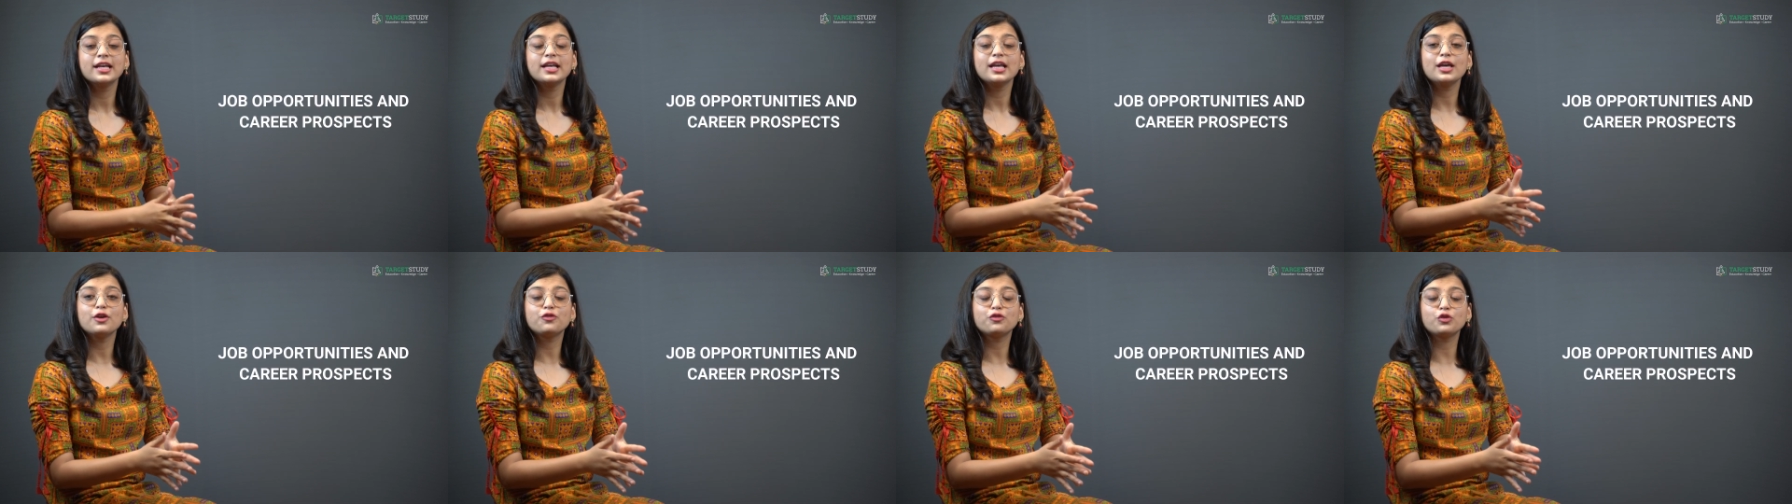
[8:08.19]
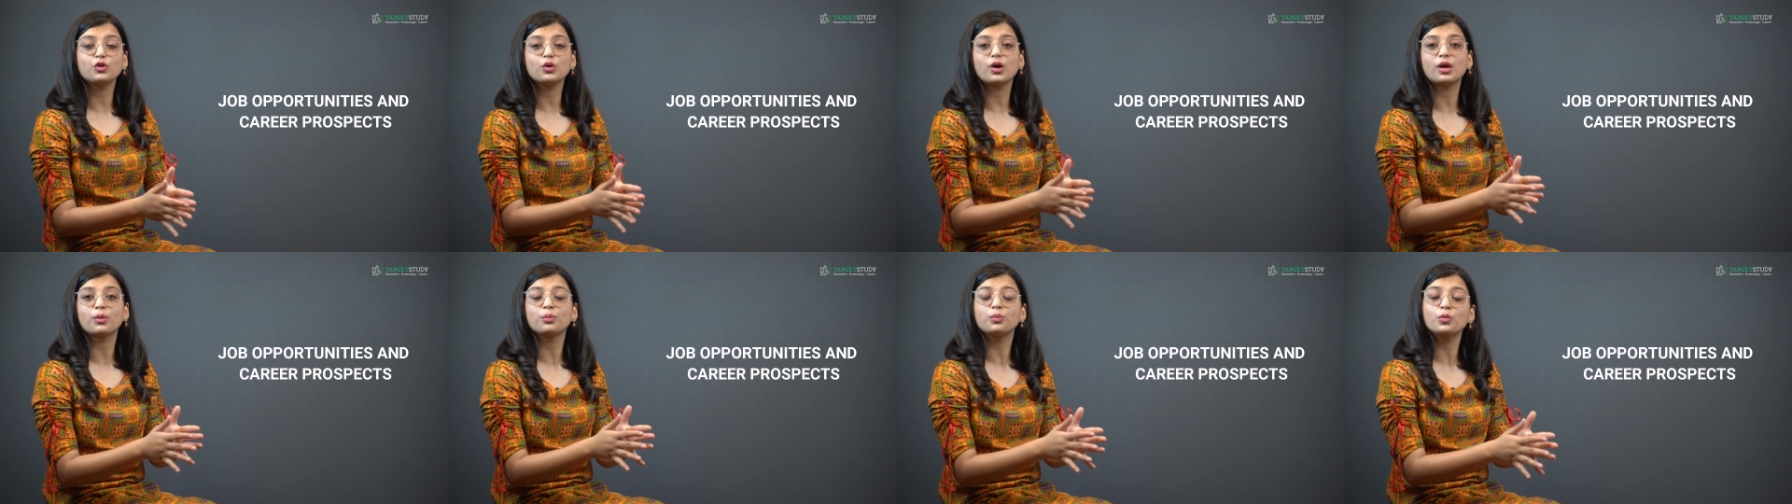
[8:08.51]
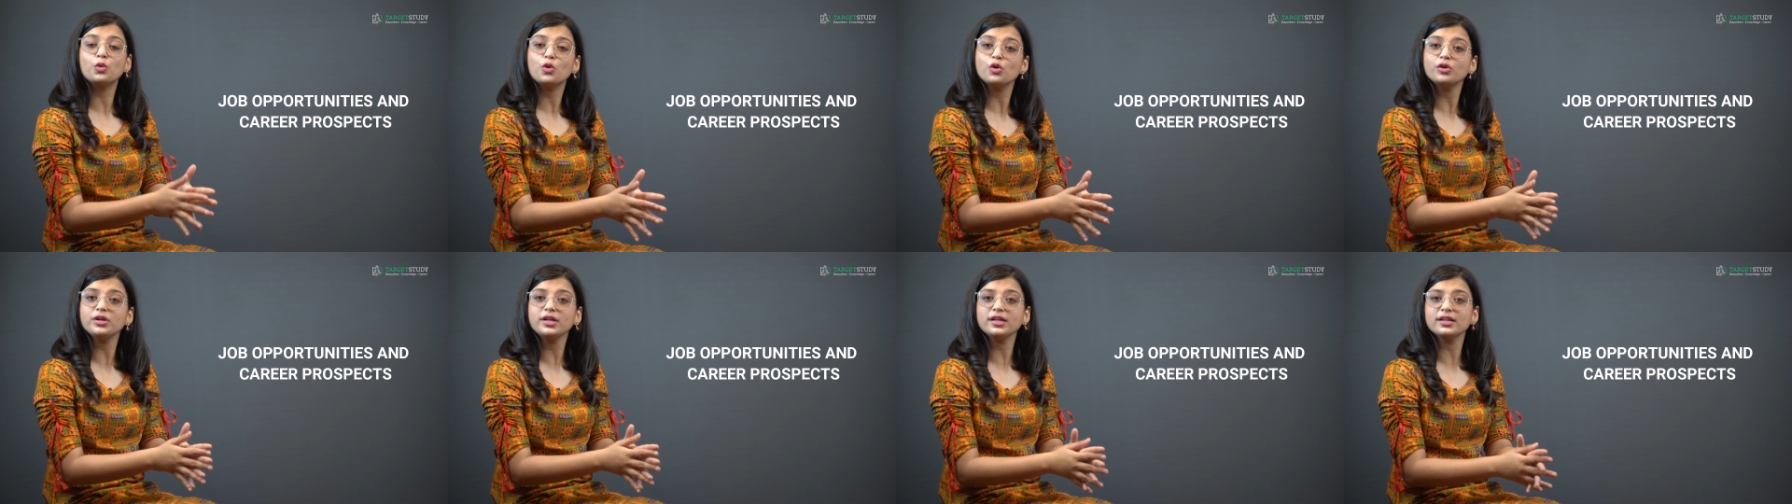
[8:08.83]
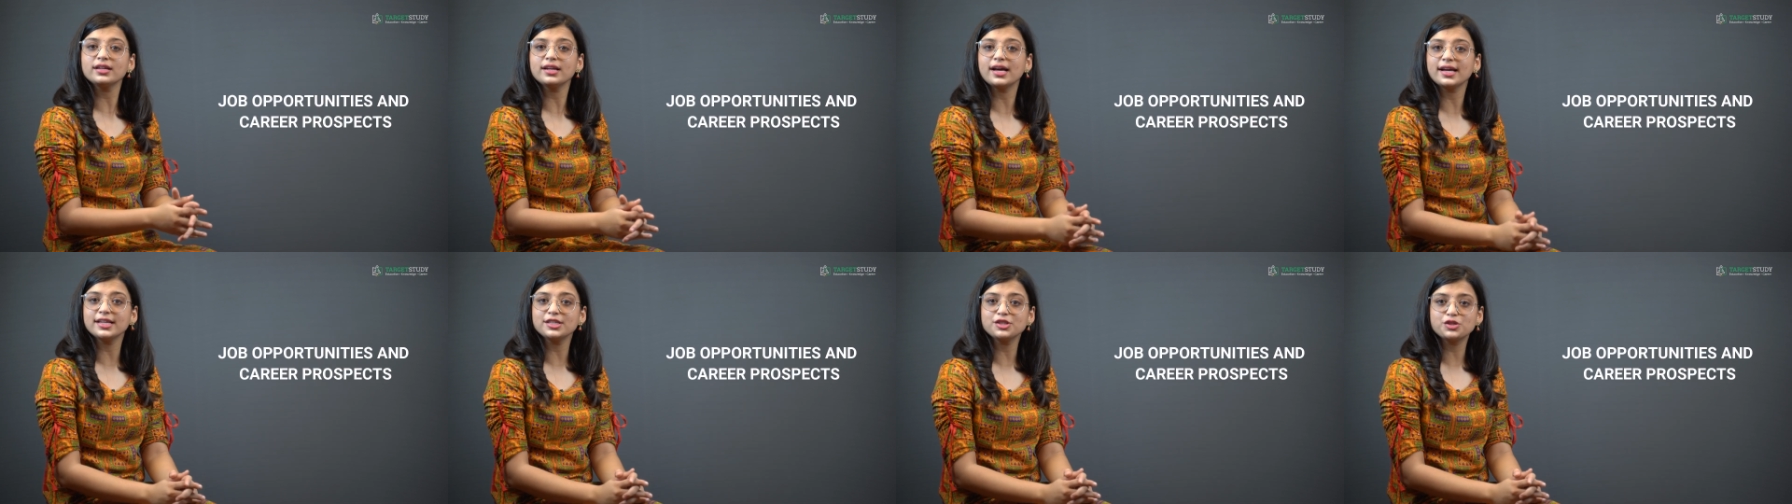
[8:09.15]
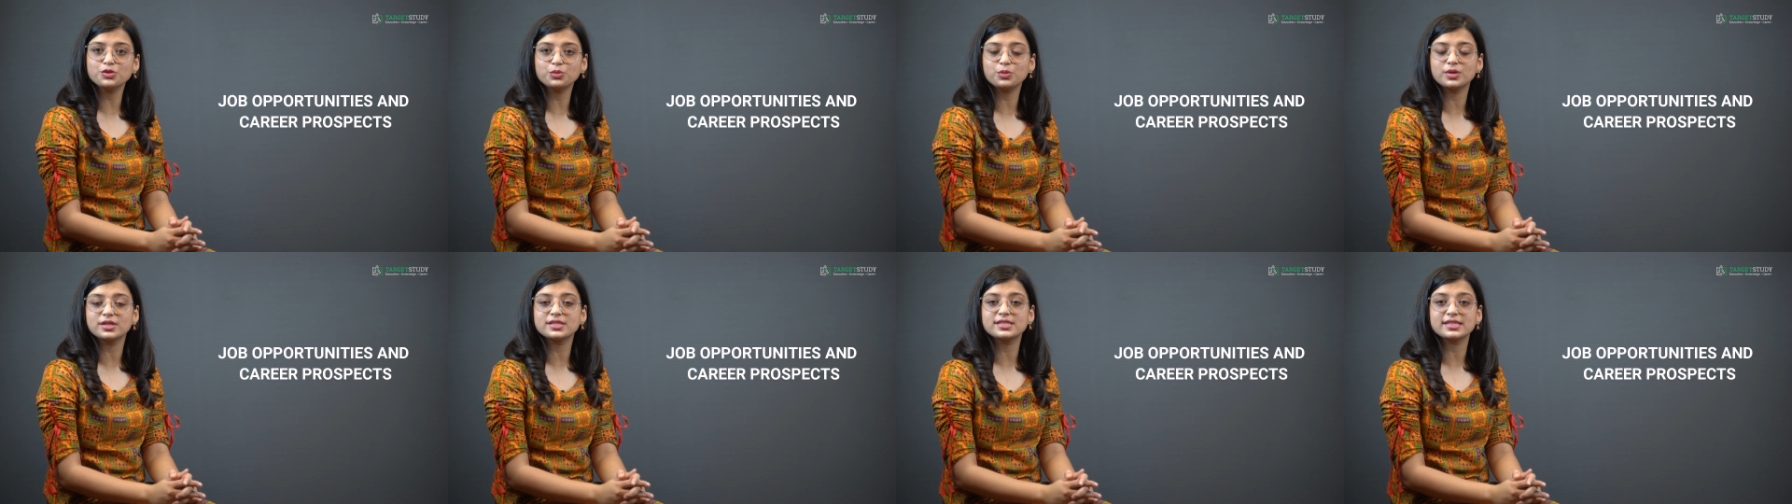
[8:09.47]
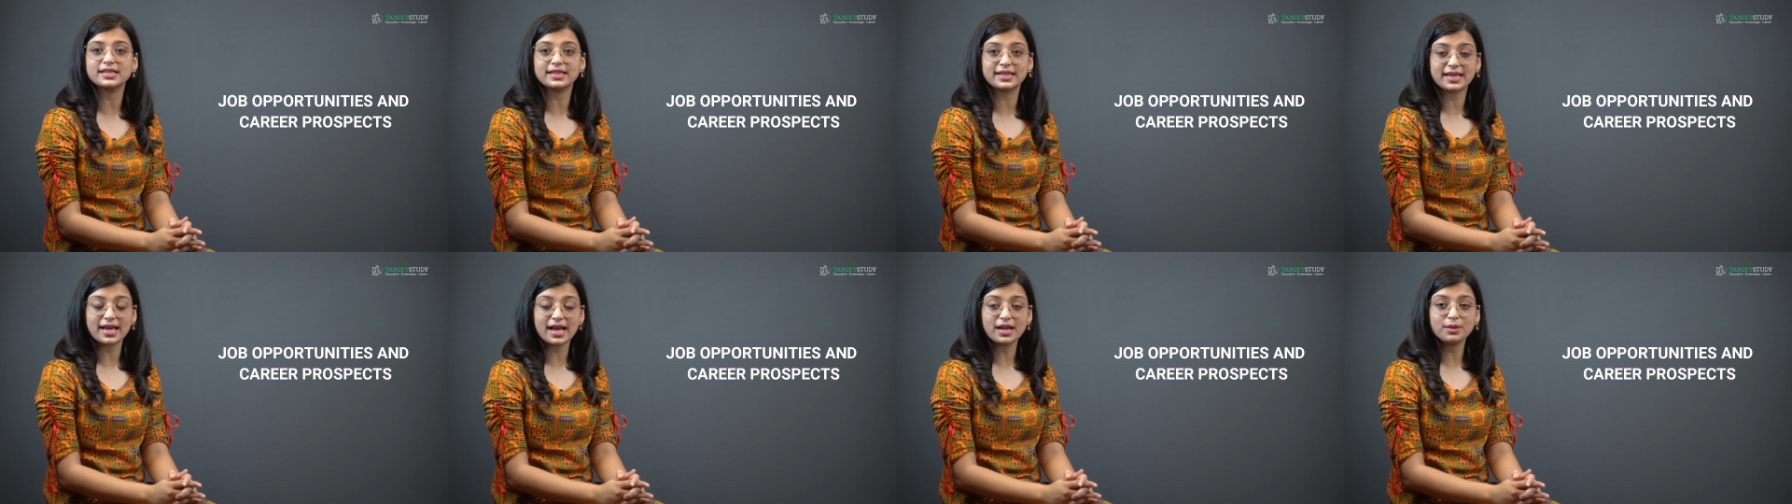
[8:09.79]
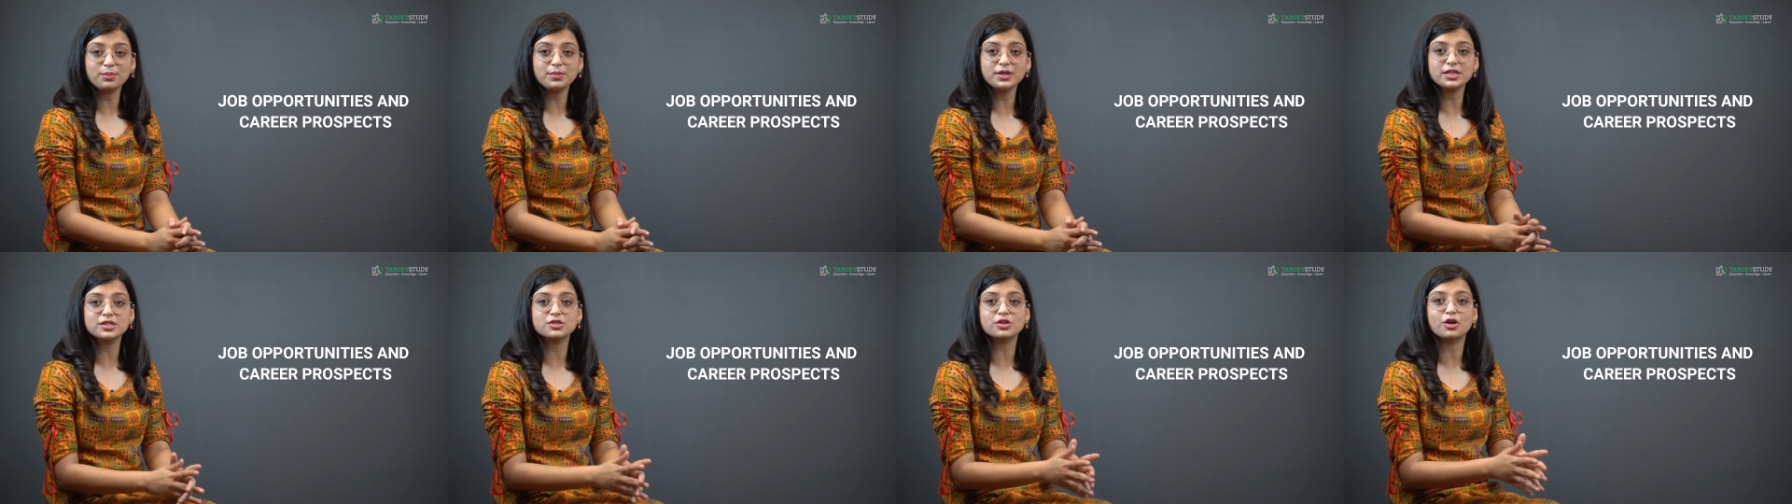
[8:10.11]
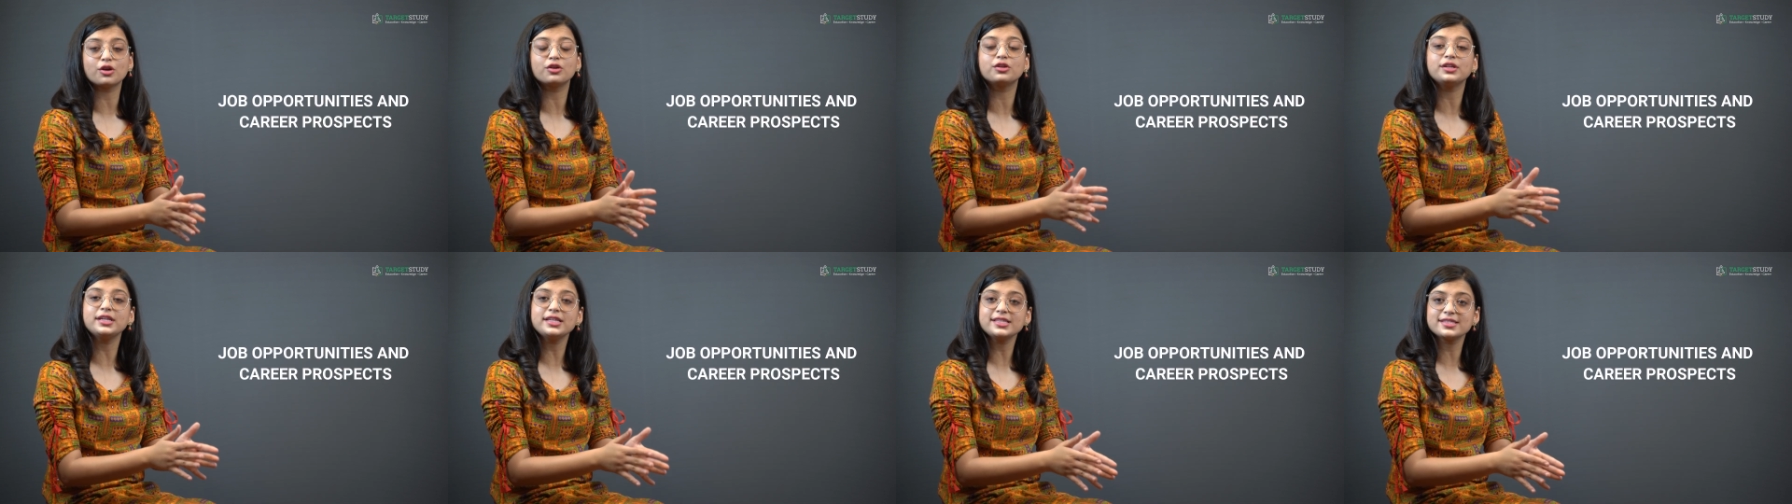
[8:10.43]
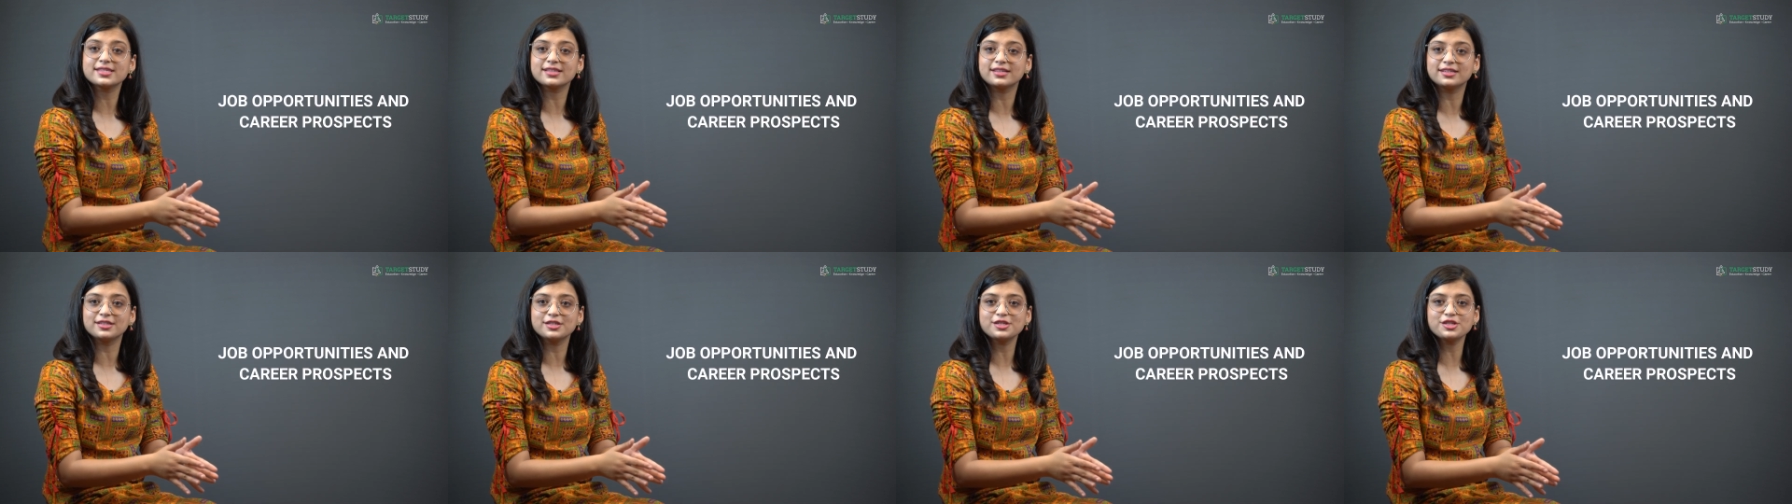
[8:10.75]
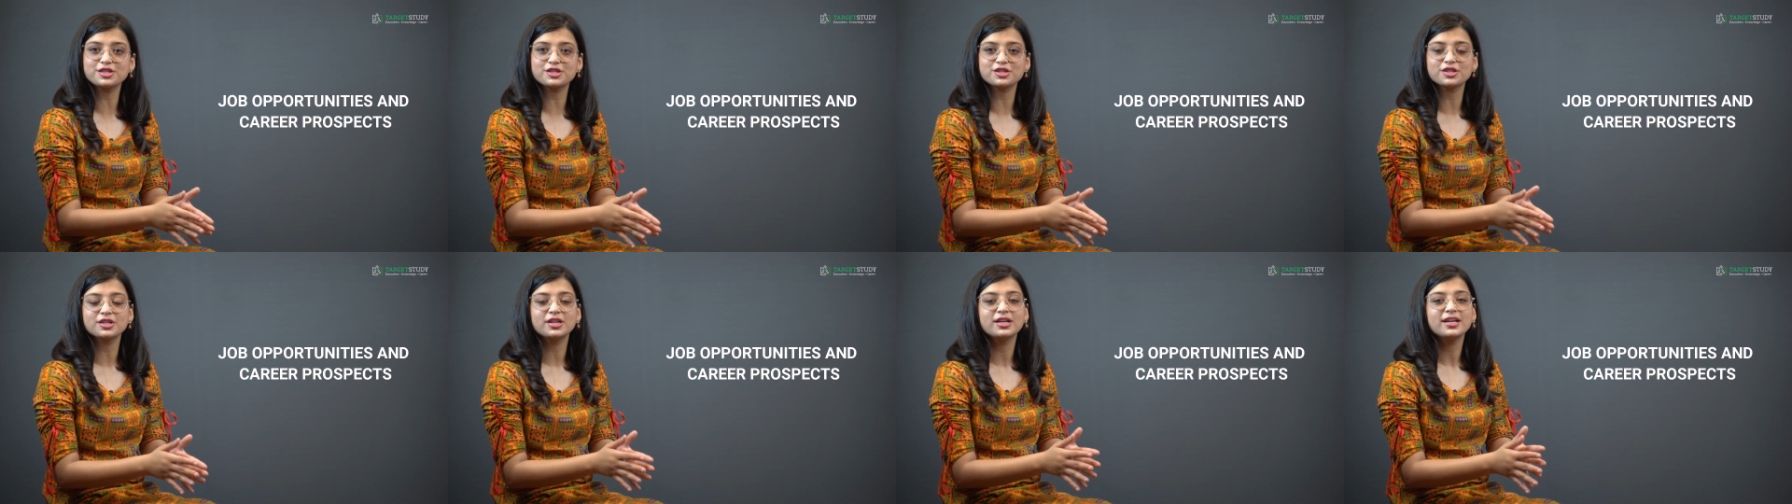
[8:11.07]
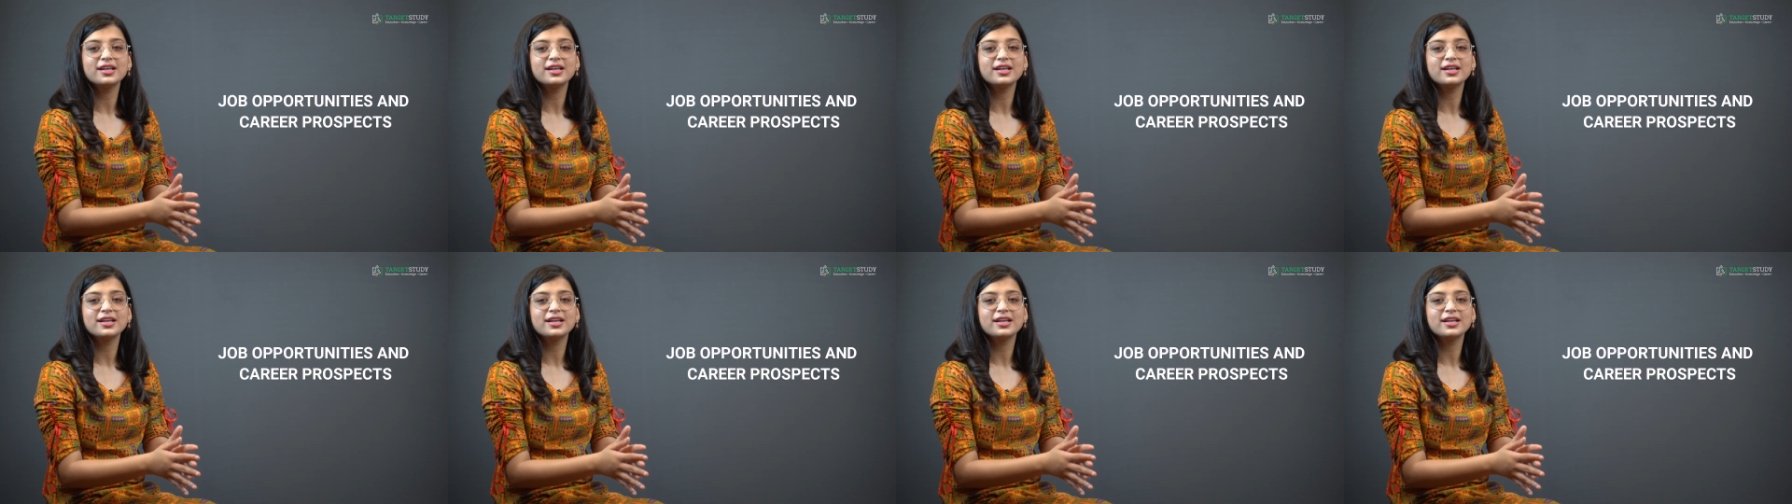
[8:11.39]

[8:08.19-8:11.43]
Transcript: If you are more inclined towards academics or research,